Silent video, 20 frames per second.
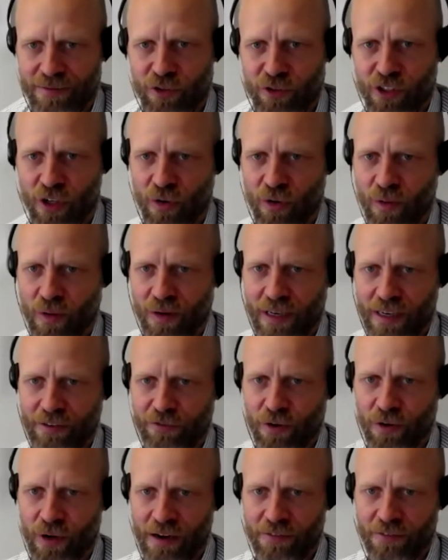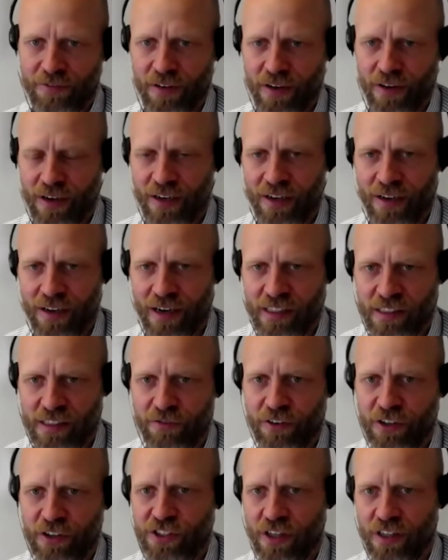So if you have
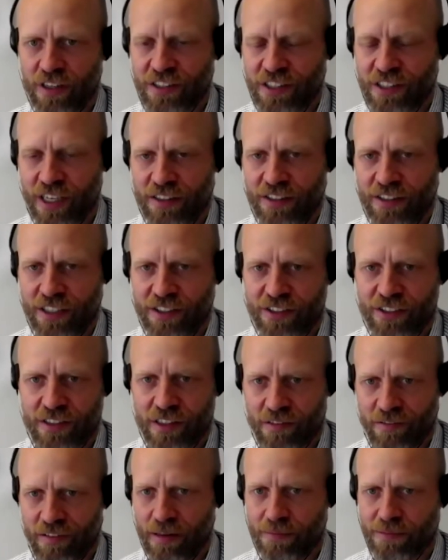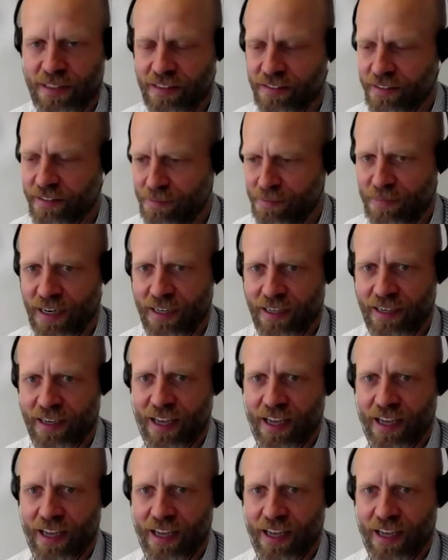artificial intelligence developed in Denmark,